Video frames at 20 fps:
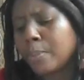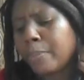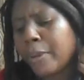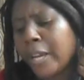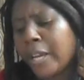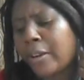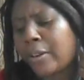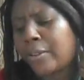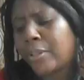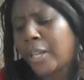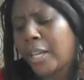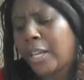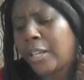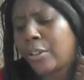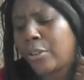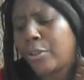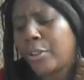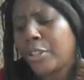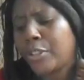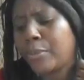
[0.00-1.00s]
abound in
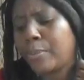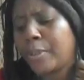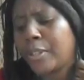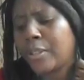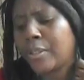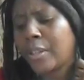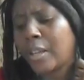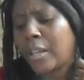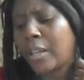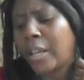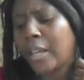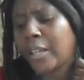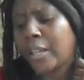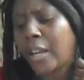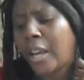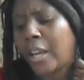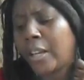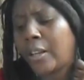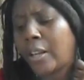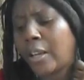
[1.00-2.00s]
Christmas
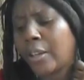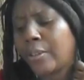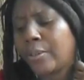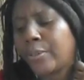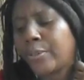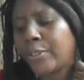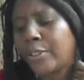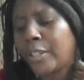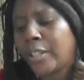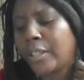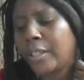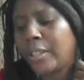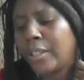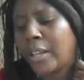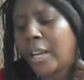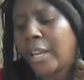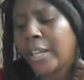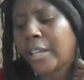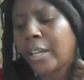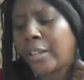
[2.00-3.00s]
iconography.
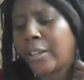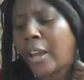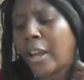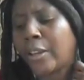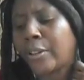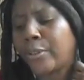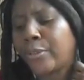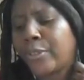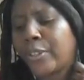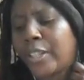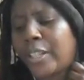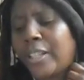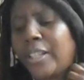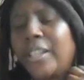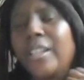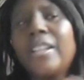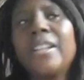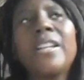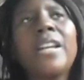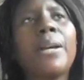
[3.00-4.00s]
Iconography.
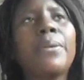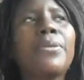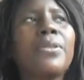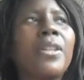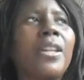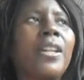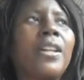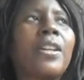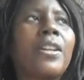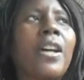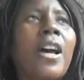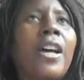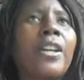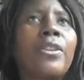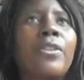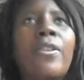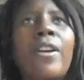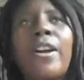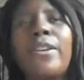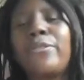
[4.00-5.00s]
I was saying
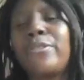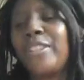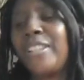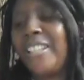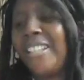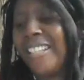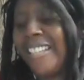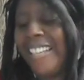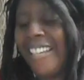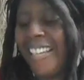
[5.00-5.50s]
iconography.